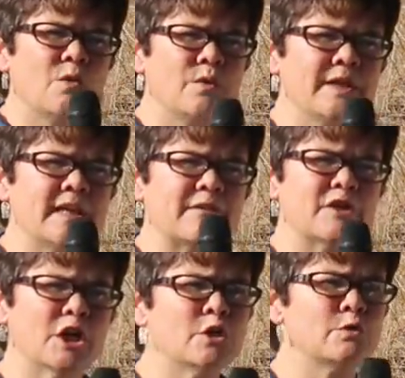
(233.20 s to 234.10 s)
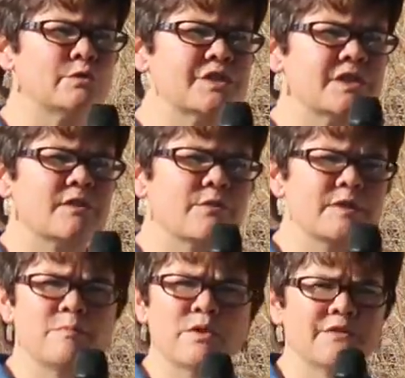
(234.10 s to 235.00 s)
we have hosed
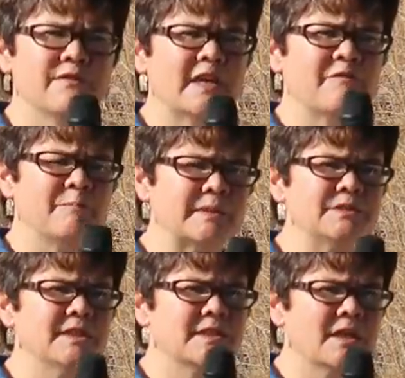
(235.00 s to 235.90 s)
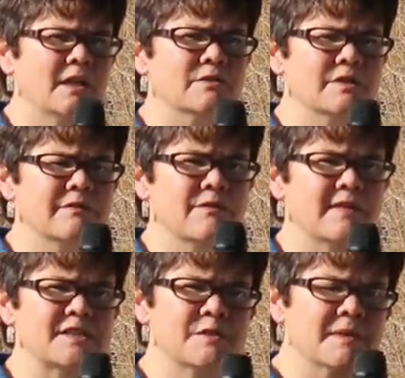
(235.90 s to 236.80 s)
$3.5 billion of
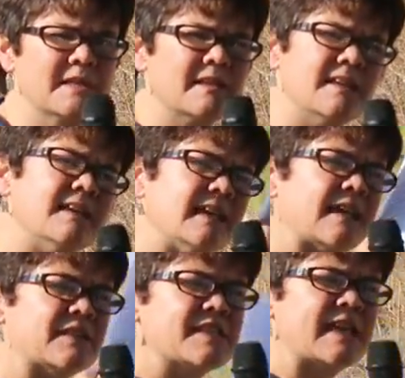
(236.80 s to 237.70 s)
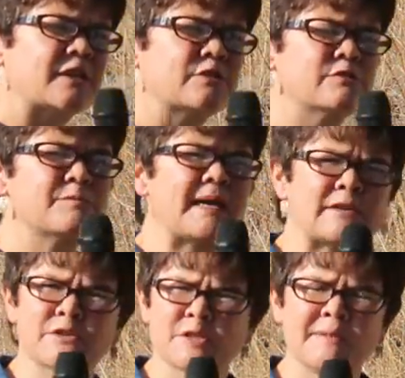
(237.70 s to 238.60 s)
investment, and the Santa Cruz
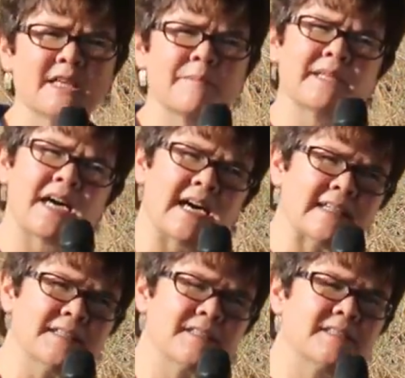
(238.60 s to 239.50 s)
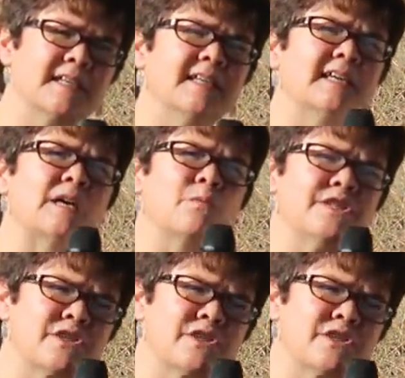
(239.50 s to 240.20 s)
Mountains become an island, and we